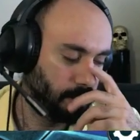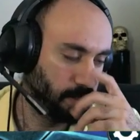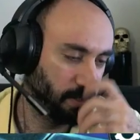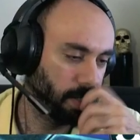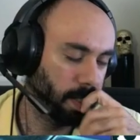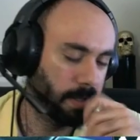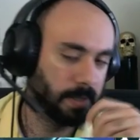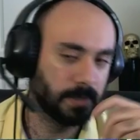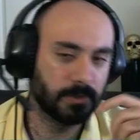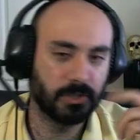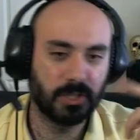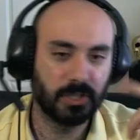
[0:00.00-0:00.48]

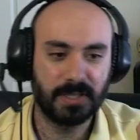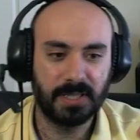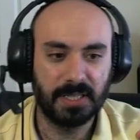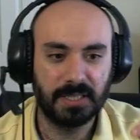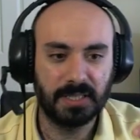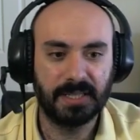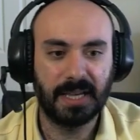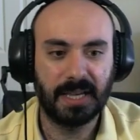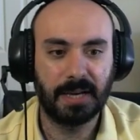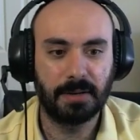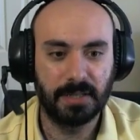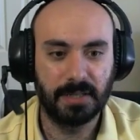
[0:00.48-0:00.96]
it'll just
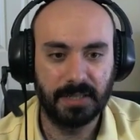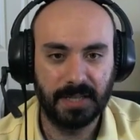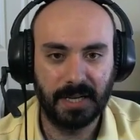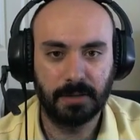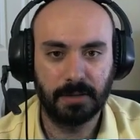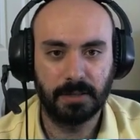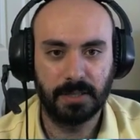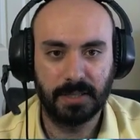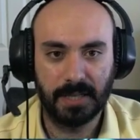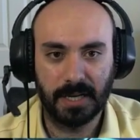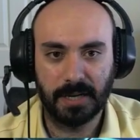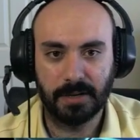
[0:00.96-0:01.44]
tick down and
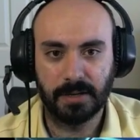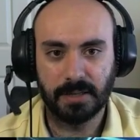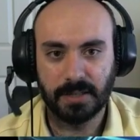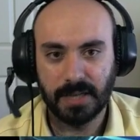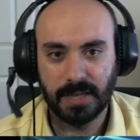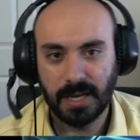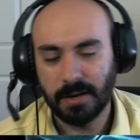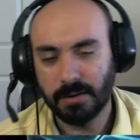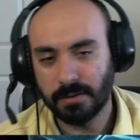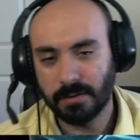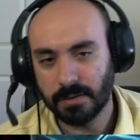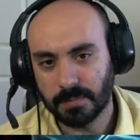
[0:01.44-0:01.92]
down and down and
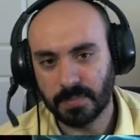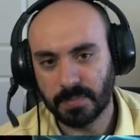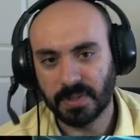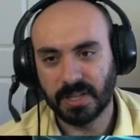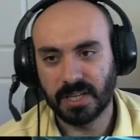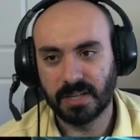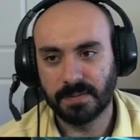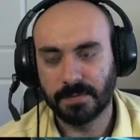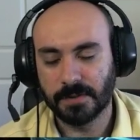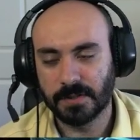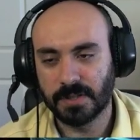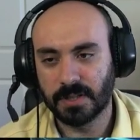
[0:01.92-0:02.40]
down, and
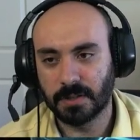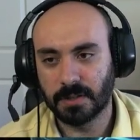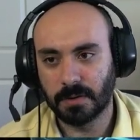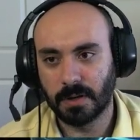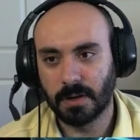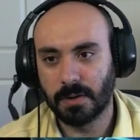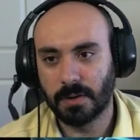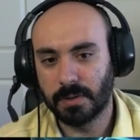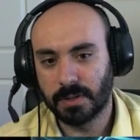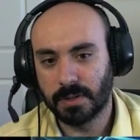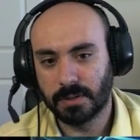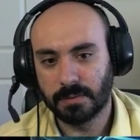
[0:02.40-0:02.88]
play it for
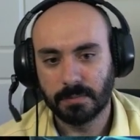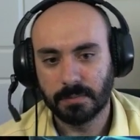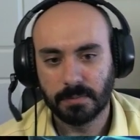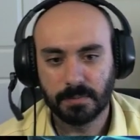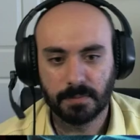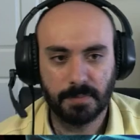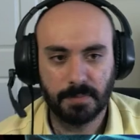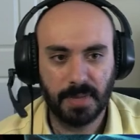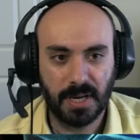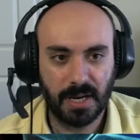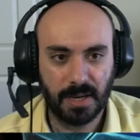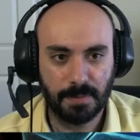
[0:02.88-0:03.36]
0, and
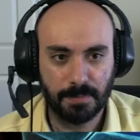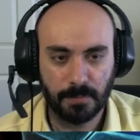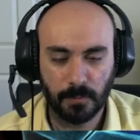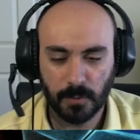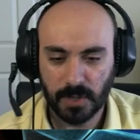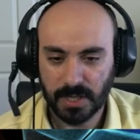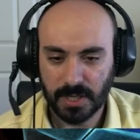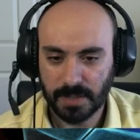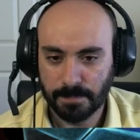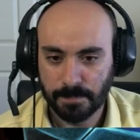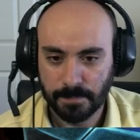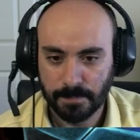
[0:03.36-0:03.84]

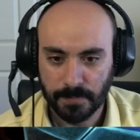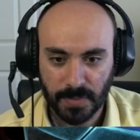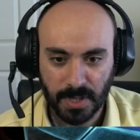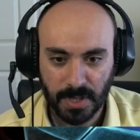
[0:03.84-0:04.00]
win.